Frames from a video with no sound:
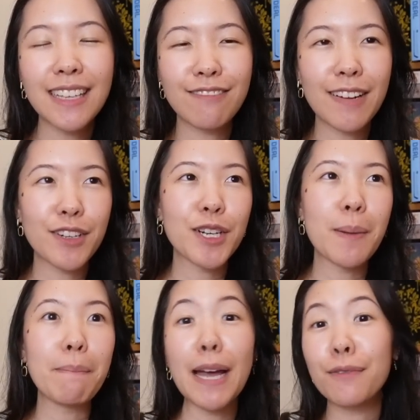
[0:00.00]
They've never
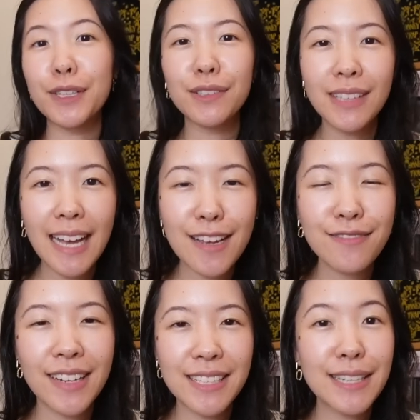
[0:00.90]
met in real life
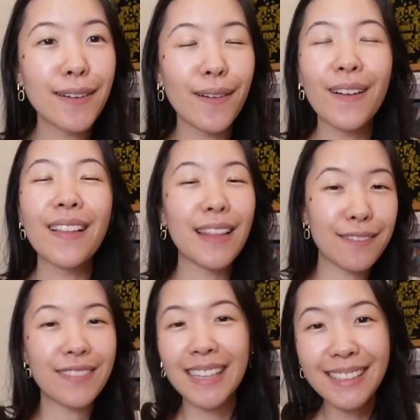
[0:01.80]
until they
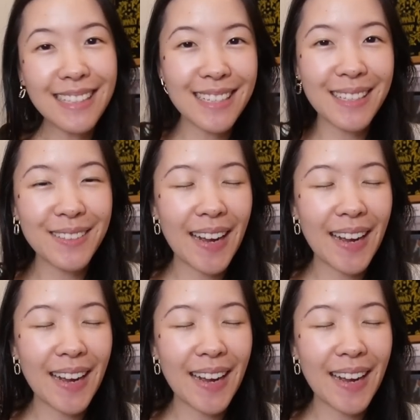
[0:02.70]
finally do,